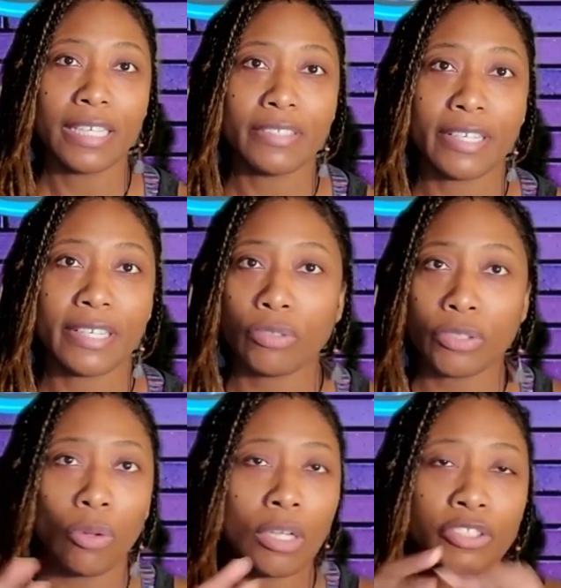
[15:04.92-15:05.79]
They're
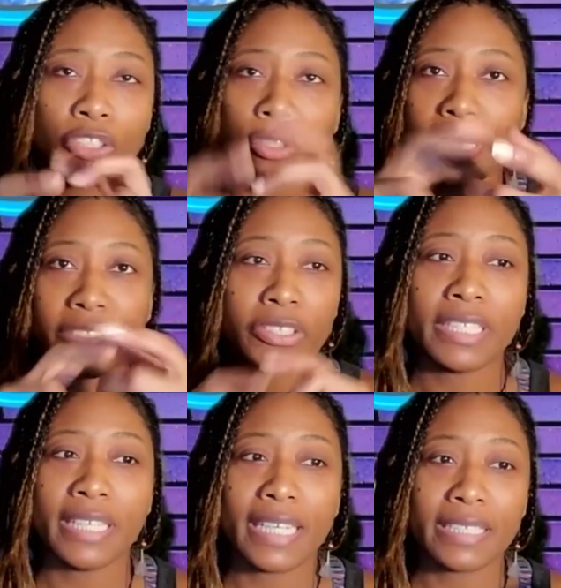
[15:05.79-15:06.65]
all too
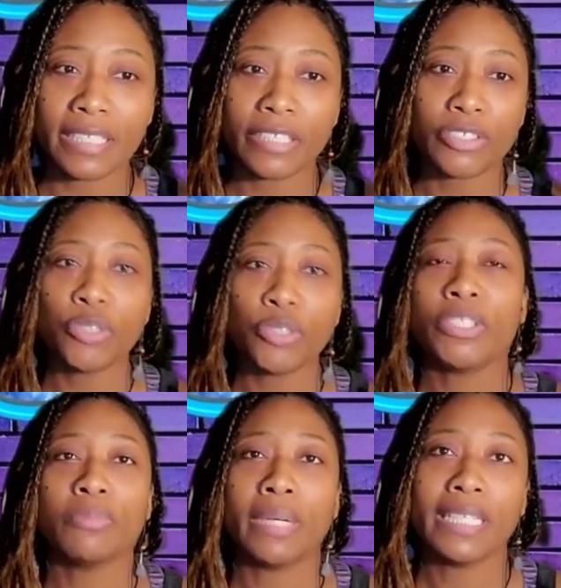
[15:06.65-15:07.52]
interconnected, and there's too
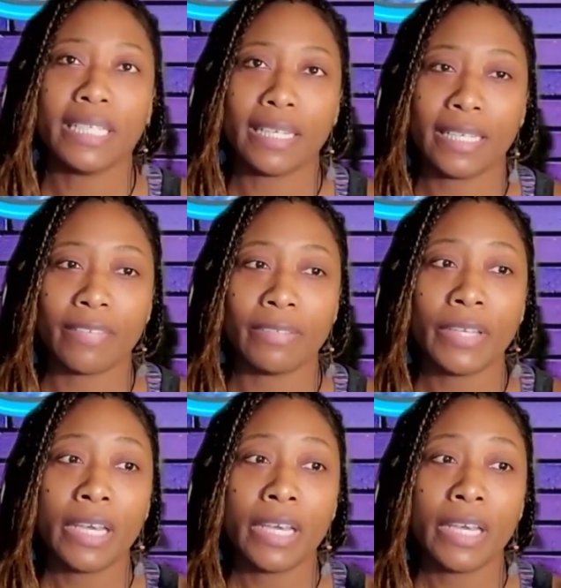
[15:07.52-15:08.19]
much money at hand.